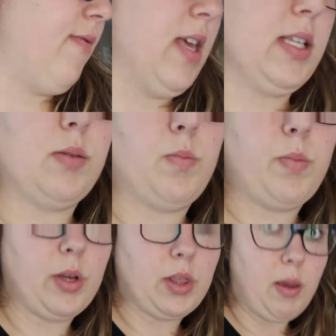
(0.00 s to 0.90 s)
this
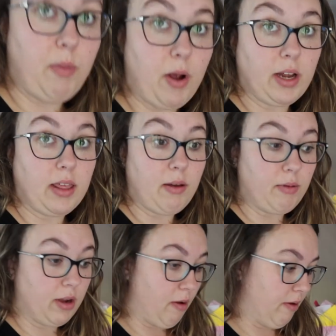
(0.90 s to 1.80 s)
birthday party that
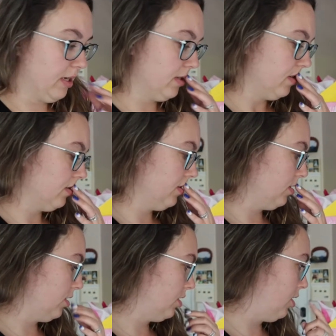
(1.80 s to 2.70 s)
we're going
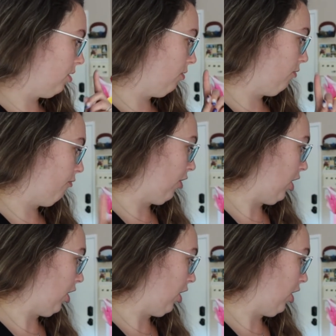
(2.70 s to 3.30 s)
to for